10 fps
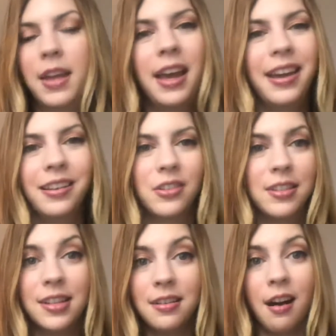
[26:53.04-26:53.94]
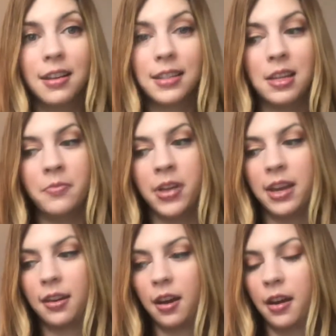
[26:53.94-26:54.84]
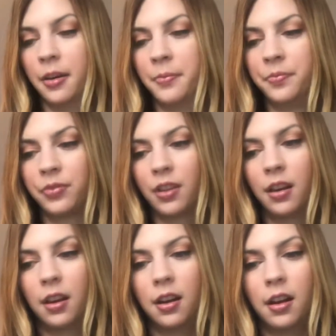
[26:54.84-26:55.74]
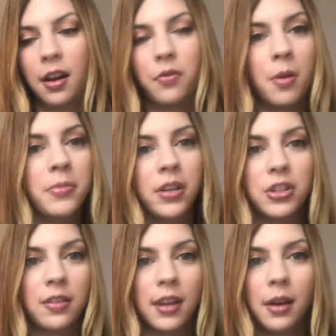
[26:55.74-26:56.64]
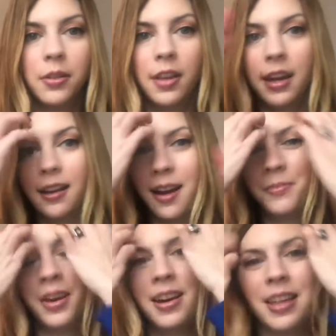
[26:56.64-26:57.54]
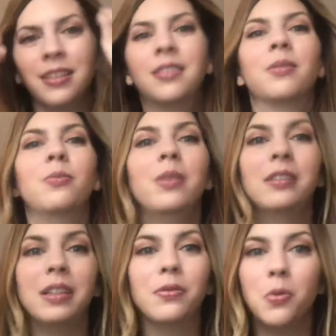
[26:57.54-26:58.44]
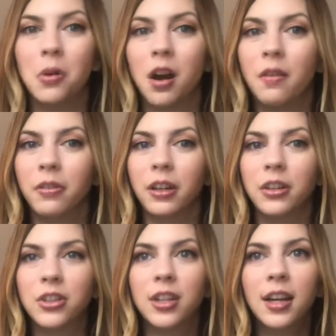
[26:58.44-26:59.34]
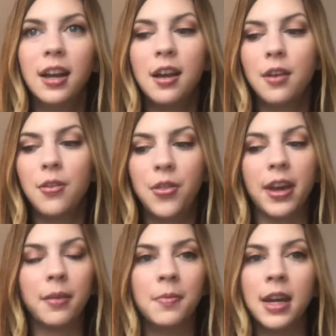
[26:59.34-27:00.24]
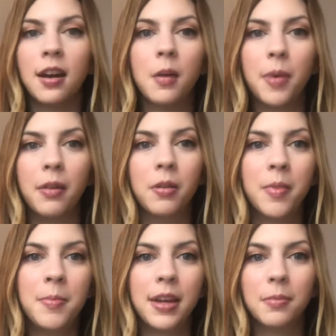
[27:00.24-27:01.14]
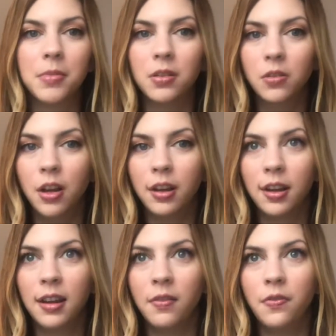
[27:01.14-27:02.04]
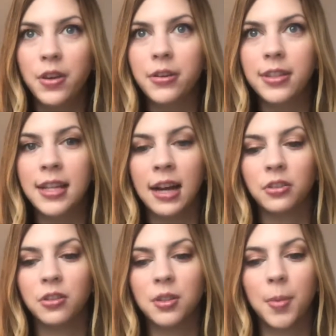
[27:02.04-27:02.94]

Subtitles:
it just did not seem like a formulation that I would like. I'm not into really full coverage, thick makeup. I want my makeup to look and feel as natural as